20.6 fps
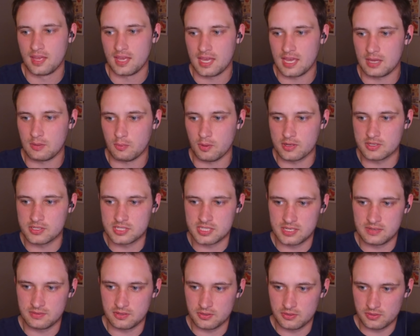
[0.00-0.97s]
and wide
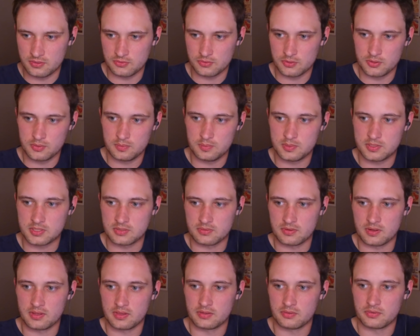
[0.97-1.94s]
receiver room to
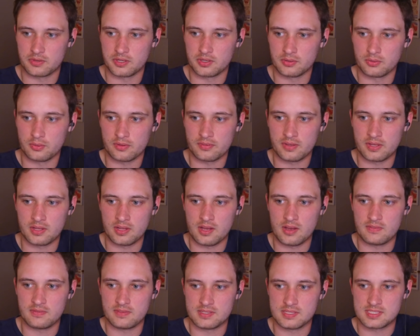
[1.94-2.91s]
run the real Norvell
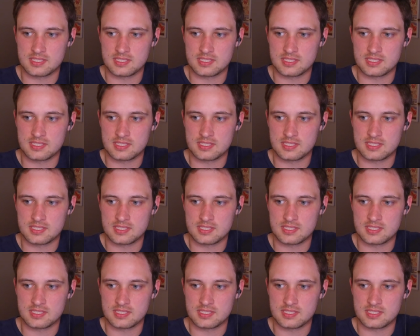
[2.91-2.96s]
offense?